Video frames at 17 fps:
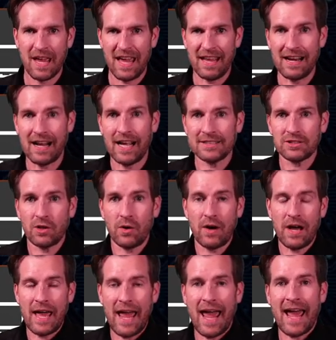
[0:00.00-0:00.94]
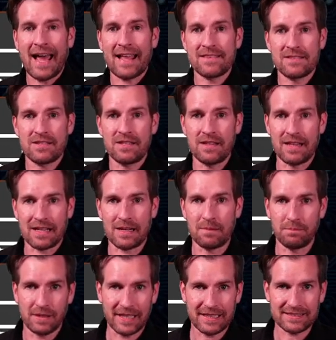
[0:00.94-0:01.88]
It also adds to the
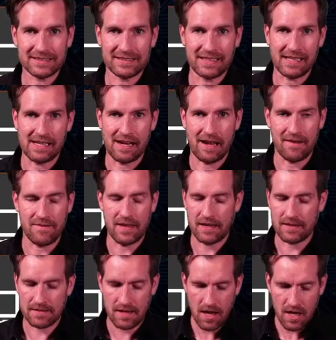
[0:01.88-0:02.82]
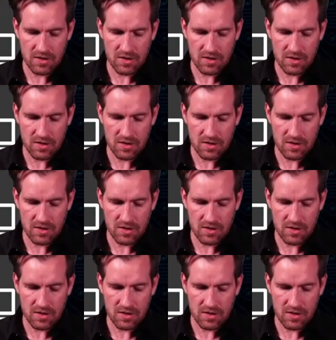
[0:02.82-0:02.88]
complexity of this.